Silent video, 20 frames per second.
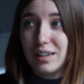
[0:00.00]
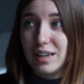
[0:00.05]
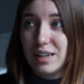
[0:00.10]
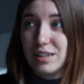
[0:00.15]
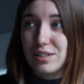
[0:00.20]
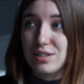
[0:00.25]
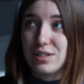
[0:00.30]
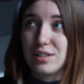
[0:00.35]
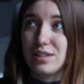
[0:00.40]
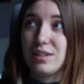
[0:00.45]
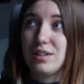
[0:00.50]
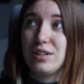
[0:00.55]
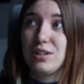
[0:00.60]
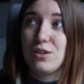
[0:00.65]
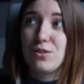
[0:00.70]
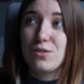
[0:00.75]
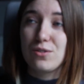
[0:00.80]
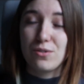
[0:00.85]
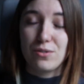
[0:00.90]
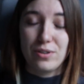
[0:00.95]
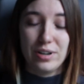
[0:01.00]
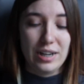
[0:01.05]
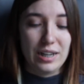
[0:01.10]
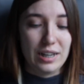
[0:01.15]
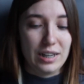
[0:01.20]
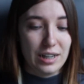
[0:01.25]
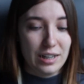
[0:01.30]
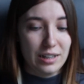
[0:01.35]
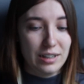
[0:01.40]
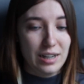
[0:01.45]
As a
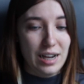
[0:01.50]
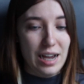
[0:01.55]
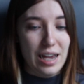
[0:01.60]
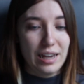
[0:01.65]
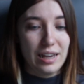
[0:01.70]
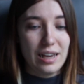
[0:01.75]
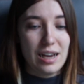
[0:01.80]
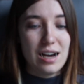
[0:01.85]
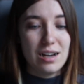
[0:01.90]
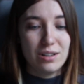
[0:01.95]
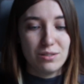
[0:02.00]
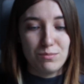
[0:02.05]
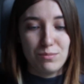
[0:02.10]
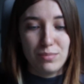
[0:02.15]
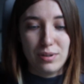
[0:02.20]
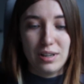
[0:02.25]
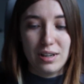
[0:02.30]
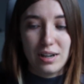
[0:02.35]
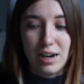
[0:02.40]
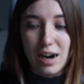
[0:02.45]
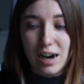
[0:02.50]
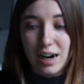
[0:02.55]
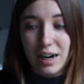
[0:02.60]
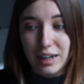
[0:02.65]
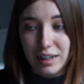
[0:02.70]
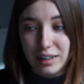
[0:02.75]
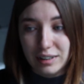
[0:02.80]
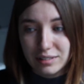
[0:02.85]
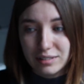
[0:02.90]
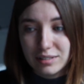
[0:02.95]
Ukrainian, I can't be
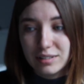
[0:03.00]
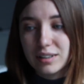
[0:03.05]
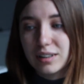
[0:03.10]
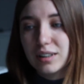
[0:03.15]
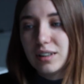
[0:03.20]
hired